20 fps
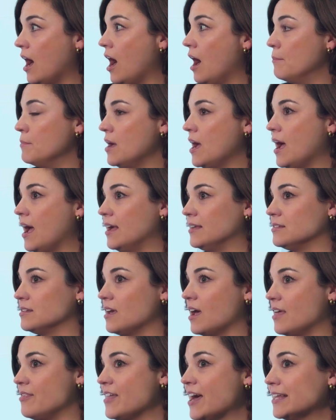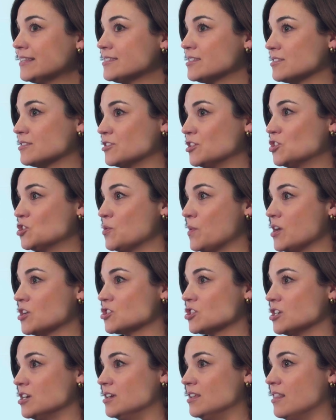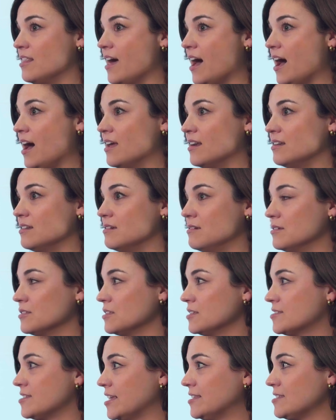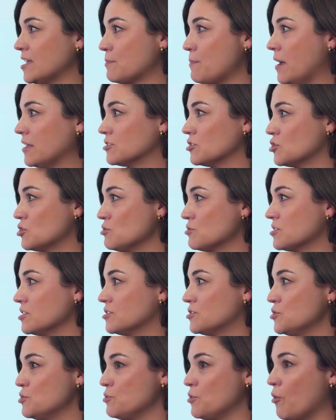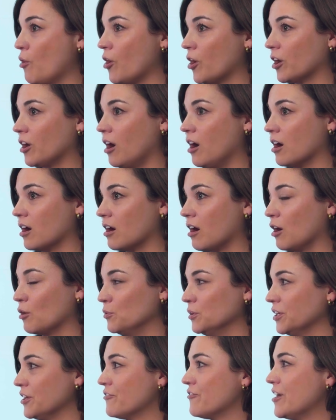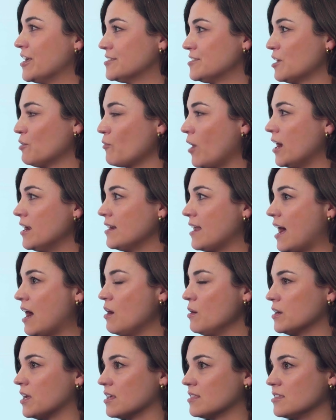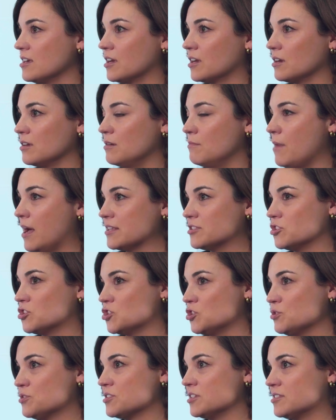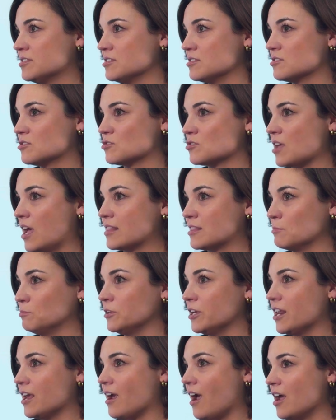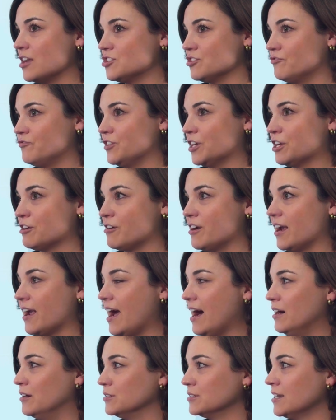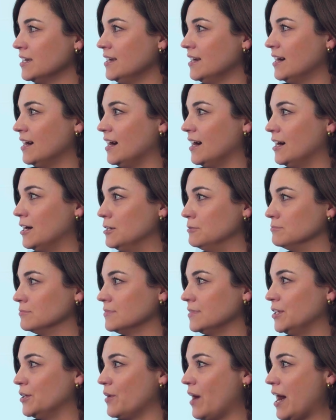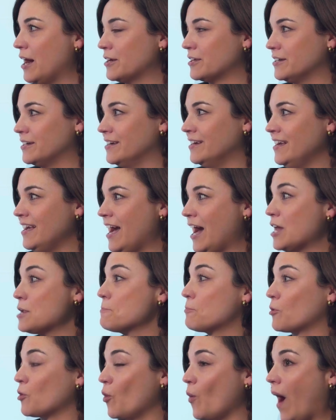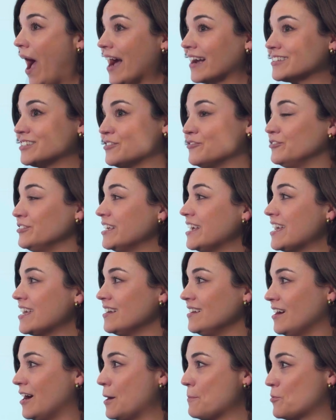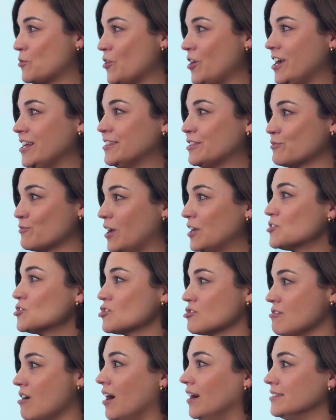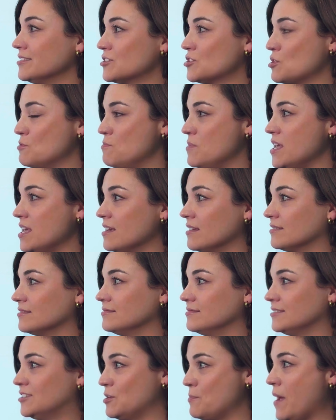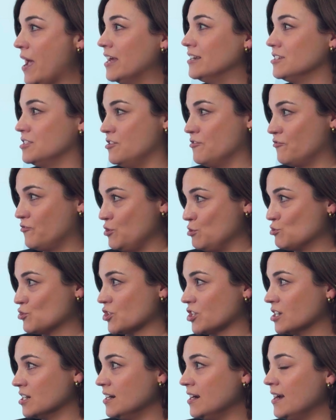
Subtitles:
And that's a situation that states like Massachusetts, New York are really facing right now. And I think Massachusetts is at the bleeding edge of figuring out how to proactively upgrade the restaurant to meet demand in the future.